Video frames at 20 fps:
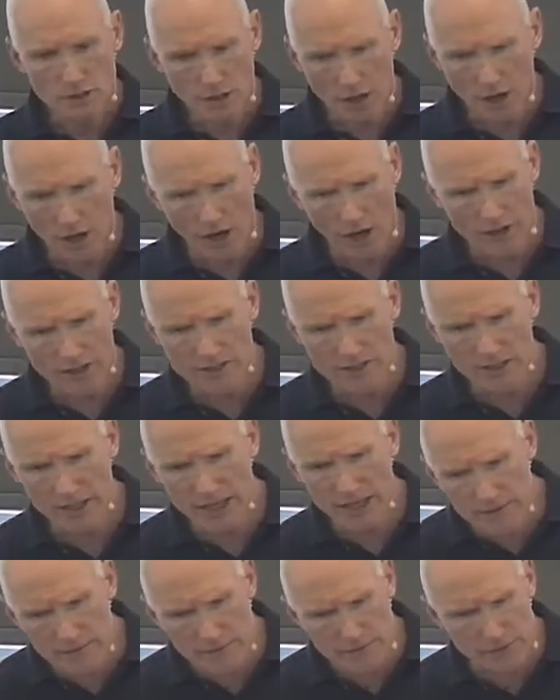God is
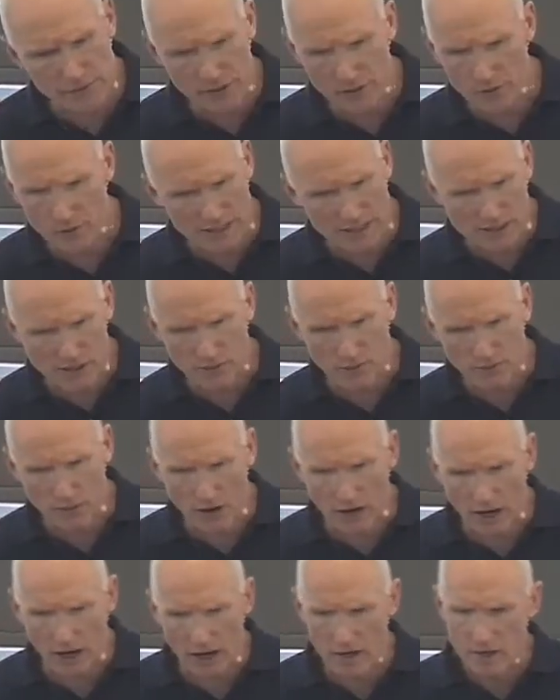an infinite
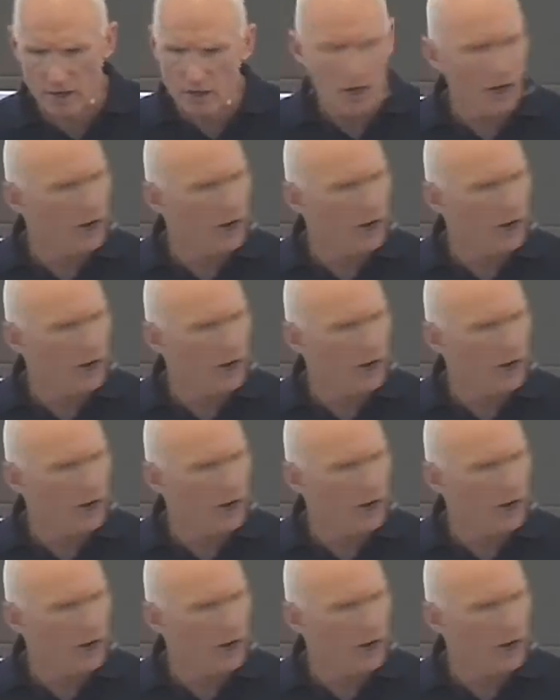reservoir